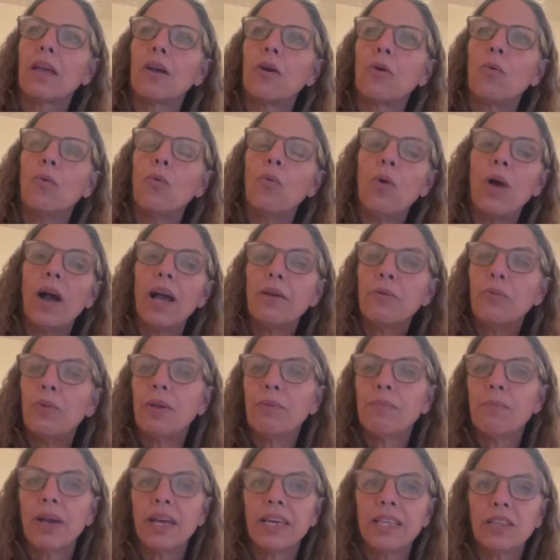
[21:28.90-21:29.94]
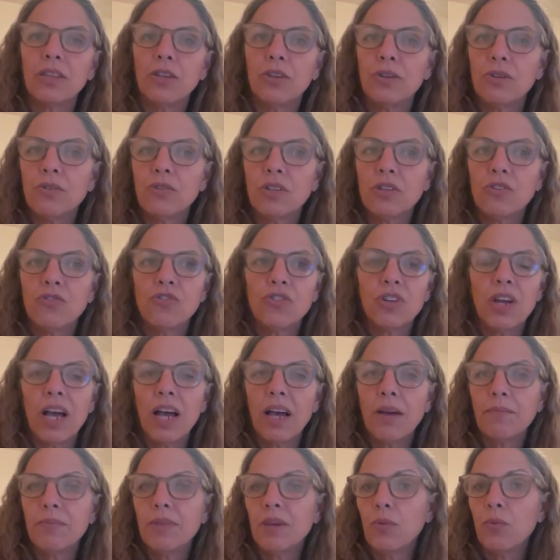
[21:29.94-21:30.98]
why we might lose a
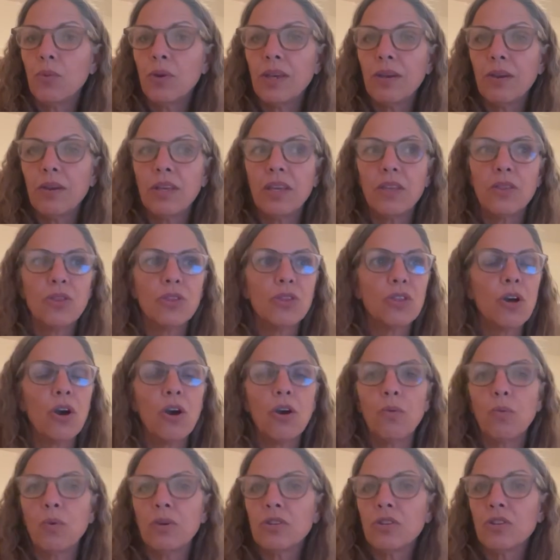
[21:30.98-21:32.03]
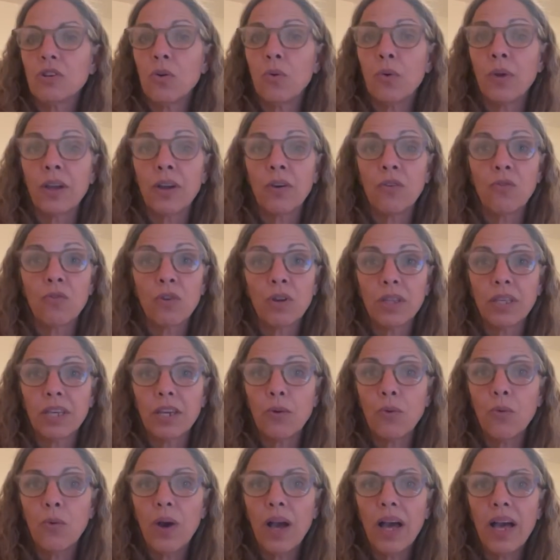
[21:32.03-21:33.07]
job that we thought was going really
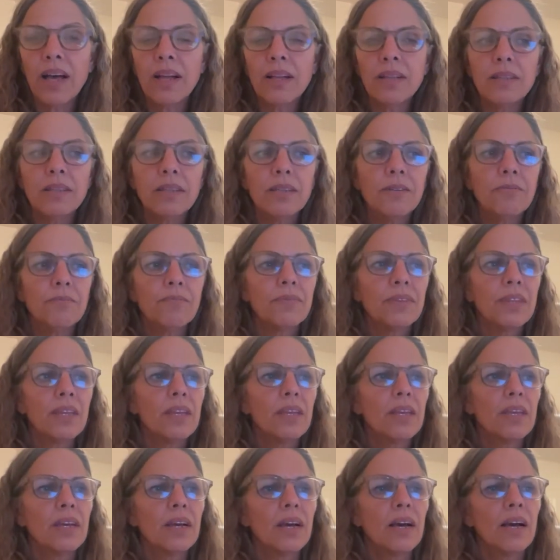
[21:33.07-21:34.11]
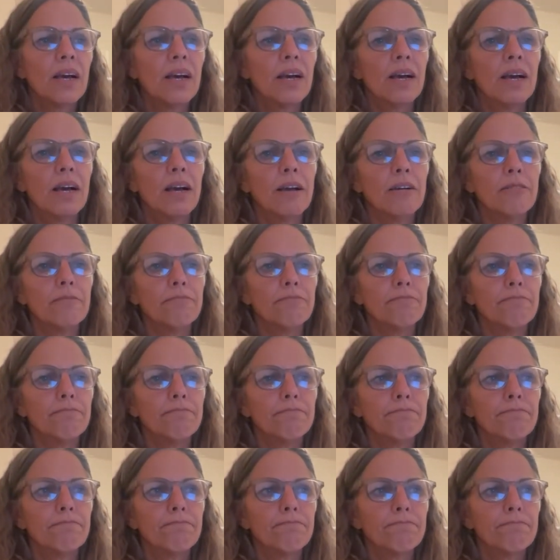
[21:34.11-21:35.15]
well,
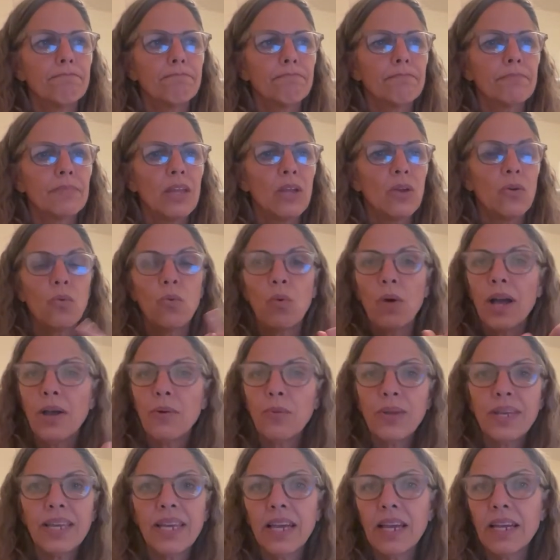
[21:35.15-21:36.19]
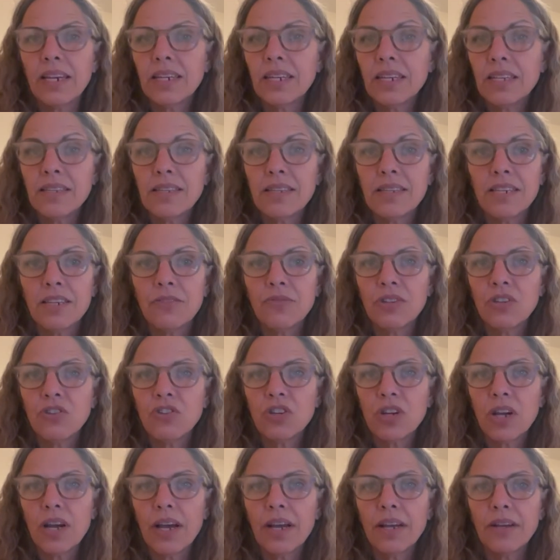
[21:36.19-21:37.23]
why we can't conceive a
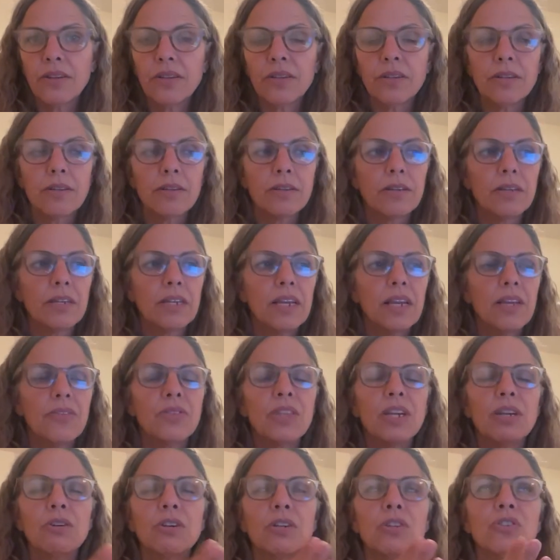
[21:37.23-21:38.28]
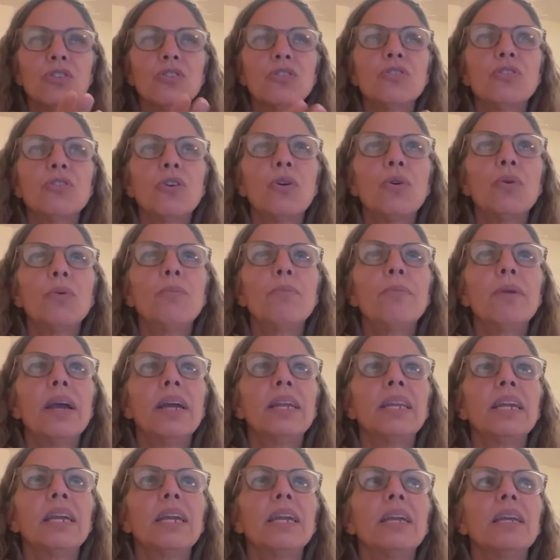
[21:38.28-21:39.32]
child. There are so
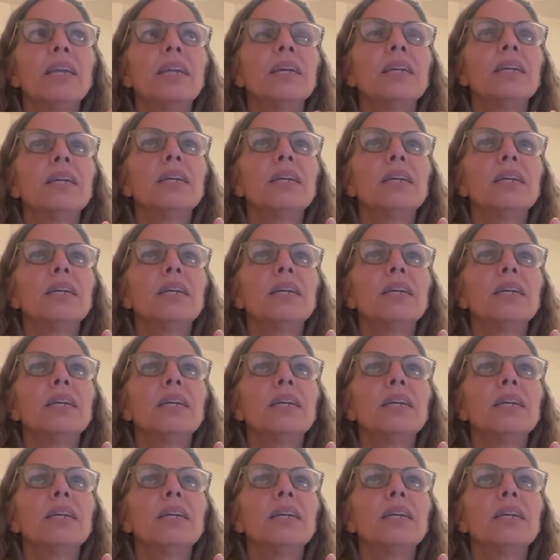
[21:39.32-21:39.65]
many